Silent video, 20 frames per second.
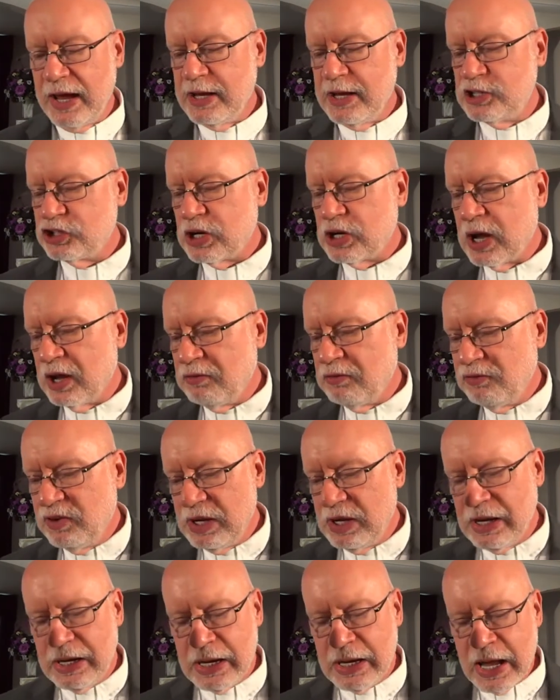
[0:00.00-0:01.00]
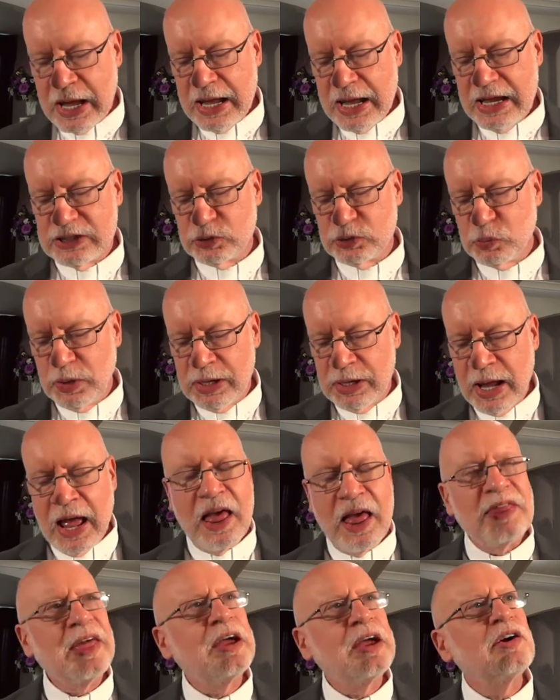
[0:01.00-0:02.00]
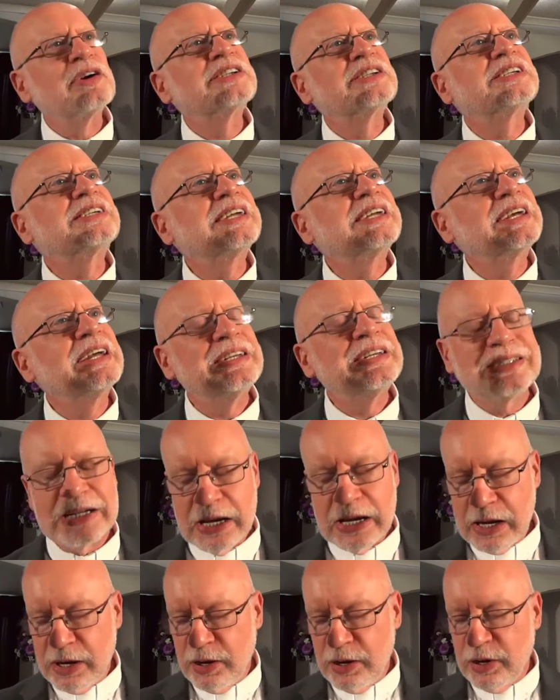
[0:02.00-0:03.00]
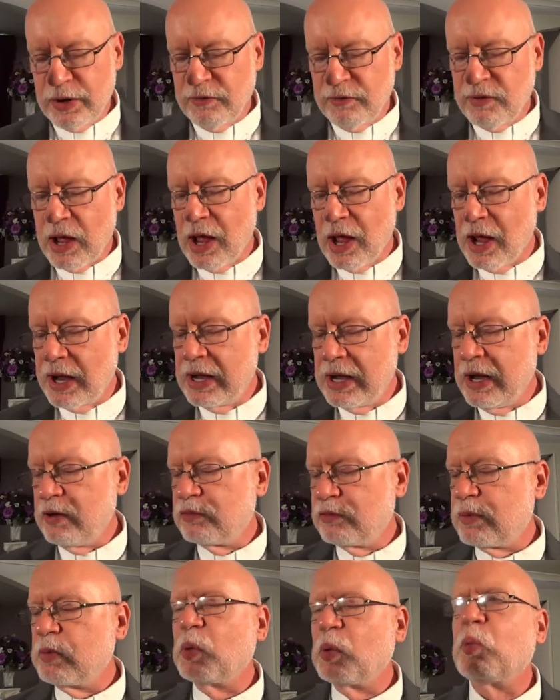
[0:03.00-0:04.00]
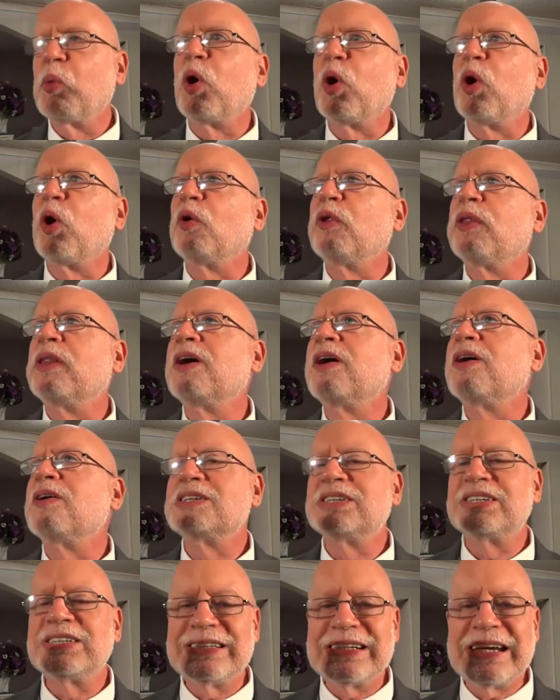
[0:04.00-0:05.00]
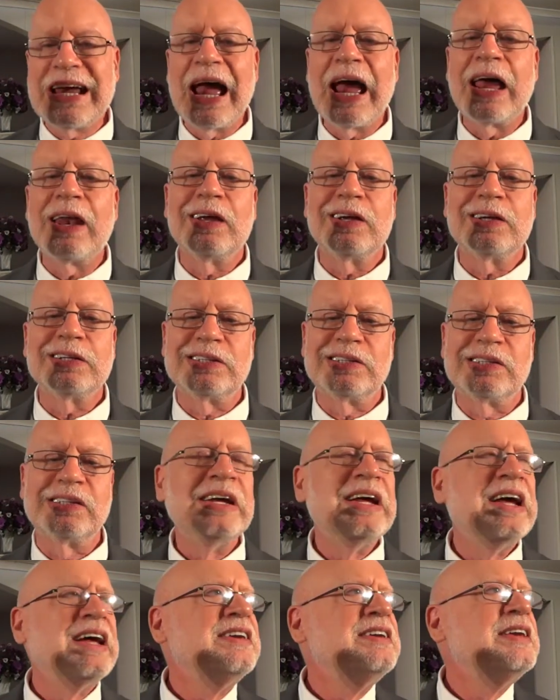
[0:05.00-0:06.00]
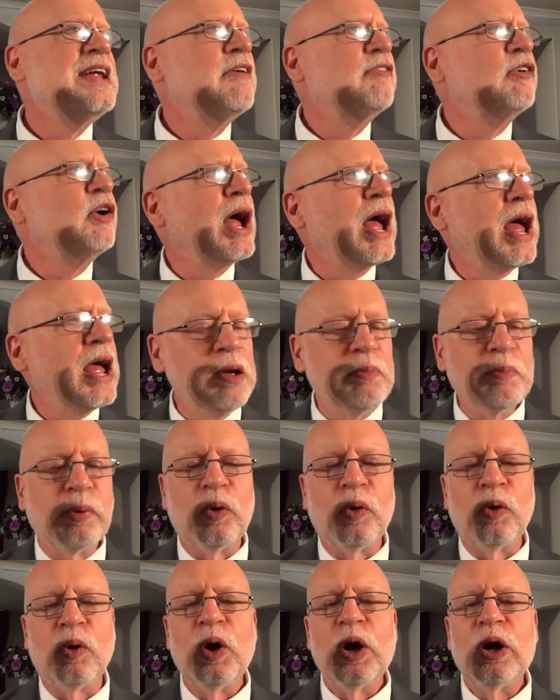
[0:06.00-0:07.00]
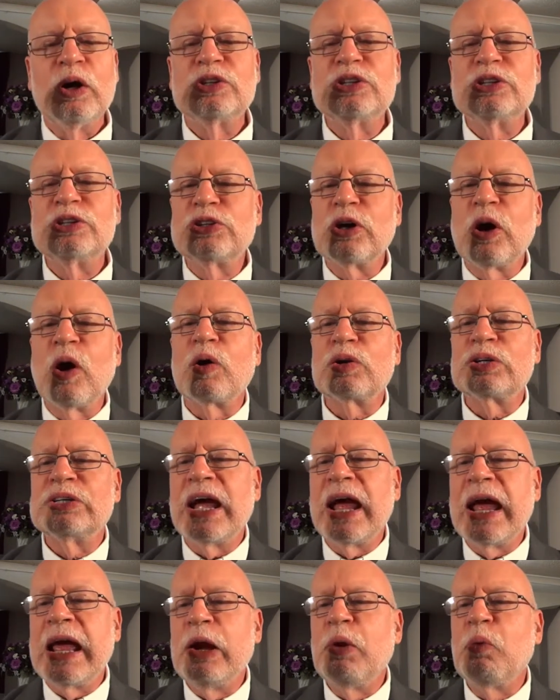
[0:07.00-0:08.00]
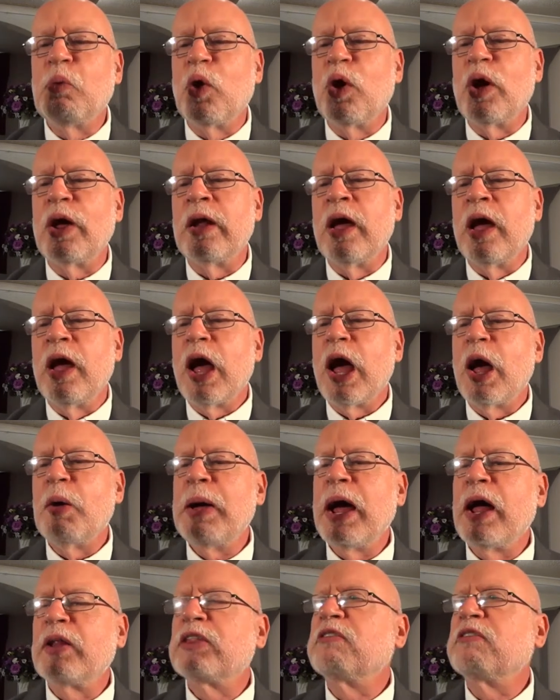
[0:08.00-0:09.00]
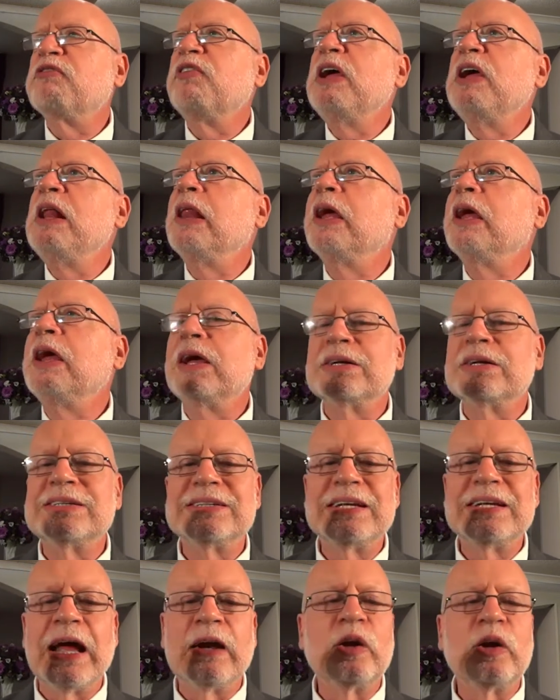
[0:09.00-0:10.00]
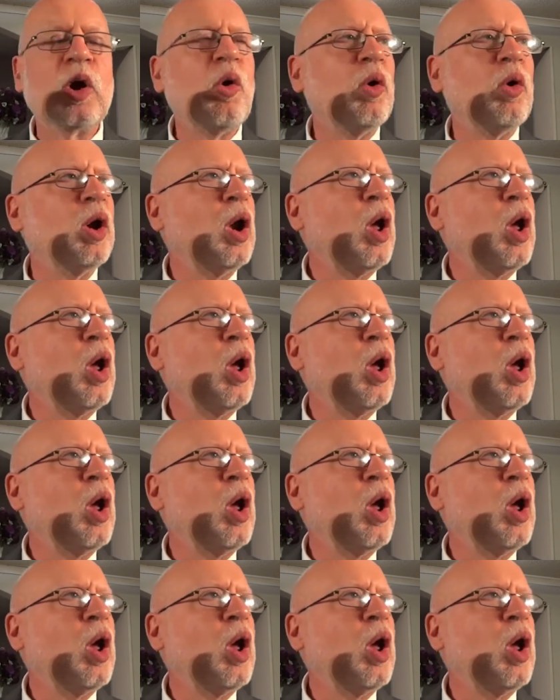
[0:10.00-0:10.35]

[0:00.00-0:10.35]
HIV is when they are sick and tired of hiding from the world their status, never able to talk to anyone about the feelings that go